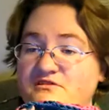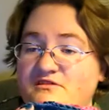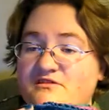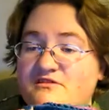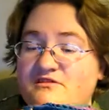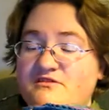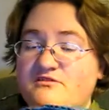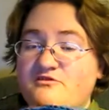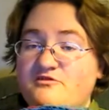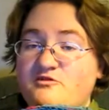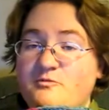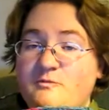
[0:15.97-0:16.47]
This
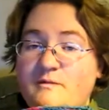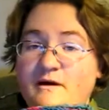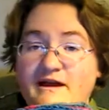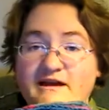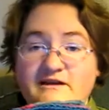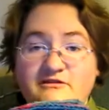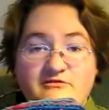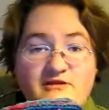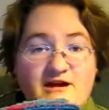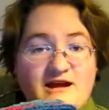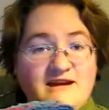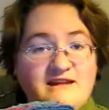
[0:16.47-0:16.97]
is for my
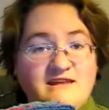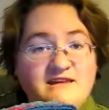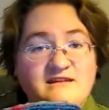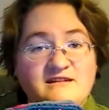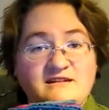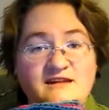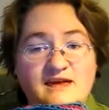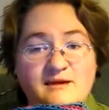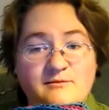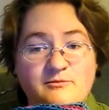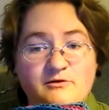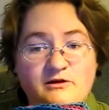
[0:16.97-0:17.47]
Granny a
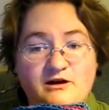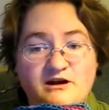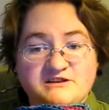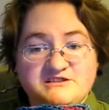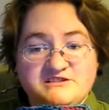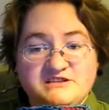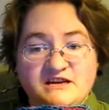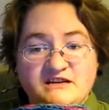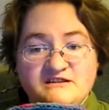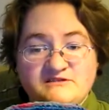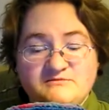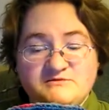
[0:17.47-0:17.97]
Day
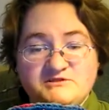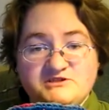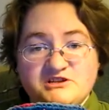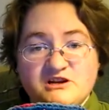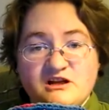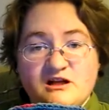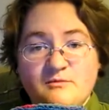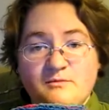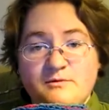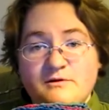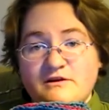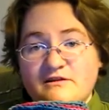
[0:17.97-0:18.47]
project, which
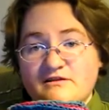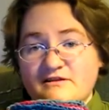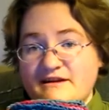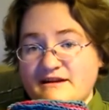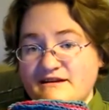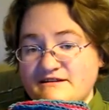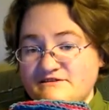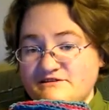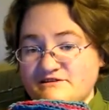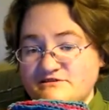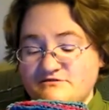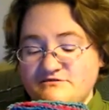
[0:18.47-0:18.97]
I'll put a
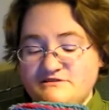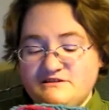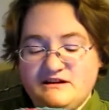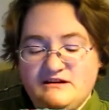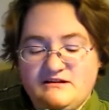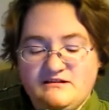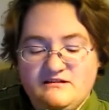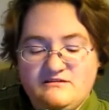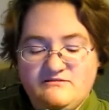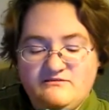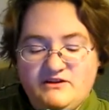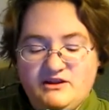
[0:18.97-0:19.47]
link to
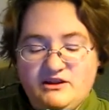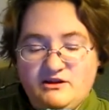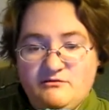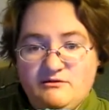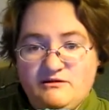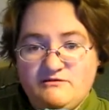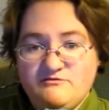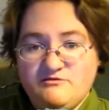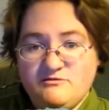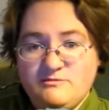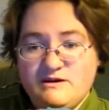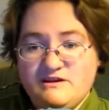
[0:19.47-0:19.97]
down in the video
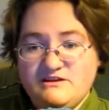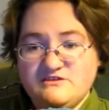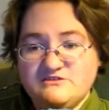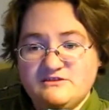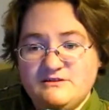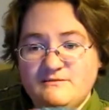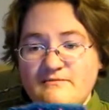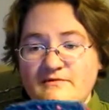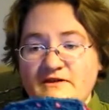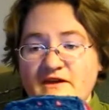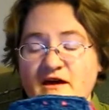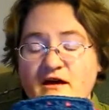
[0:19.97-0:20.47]

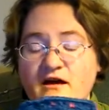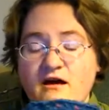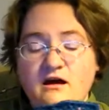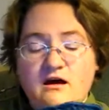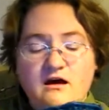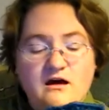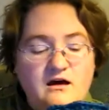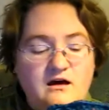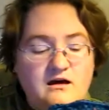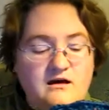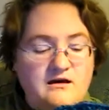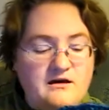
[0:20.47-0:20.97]
information.
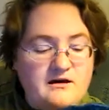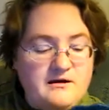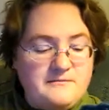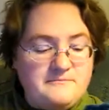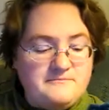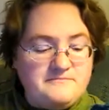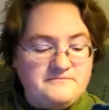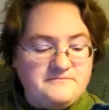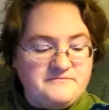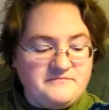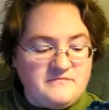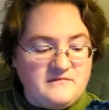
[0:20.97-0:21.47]

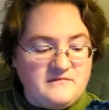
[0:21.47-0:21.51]
I'm